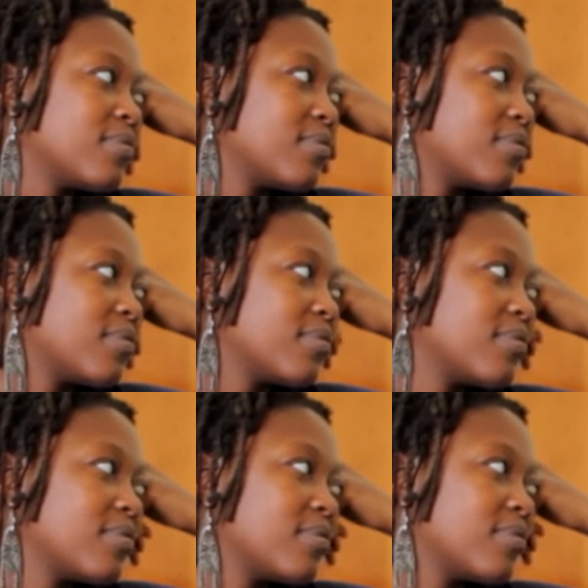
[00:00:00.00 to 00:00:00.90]

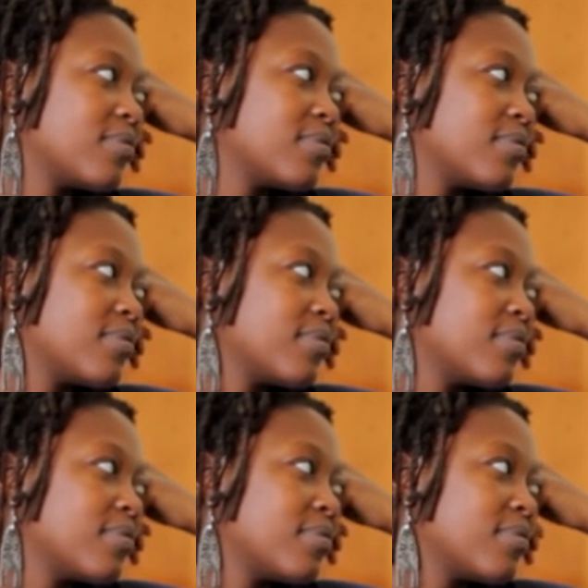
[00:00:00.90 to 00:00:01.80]

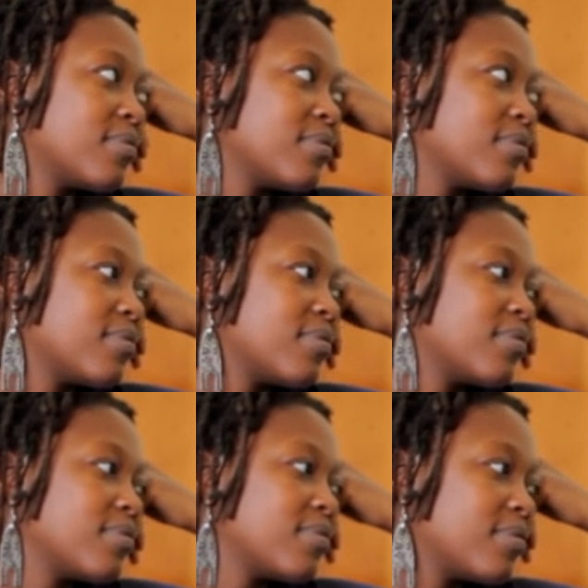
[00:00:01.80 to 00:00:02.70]

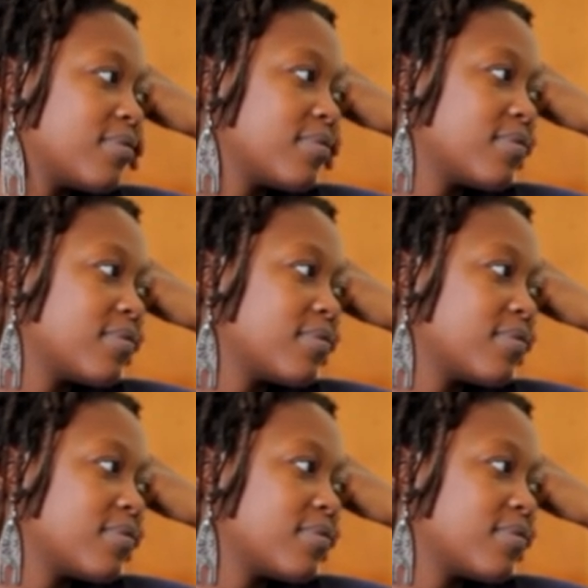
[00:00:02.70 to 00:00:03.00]
(silent)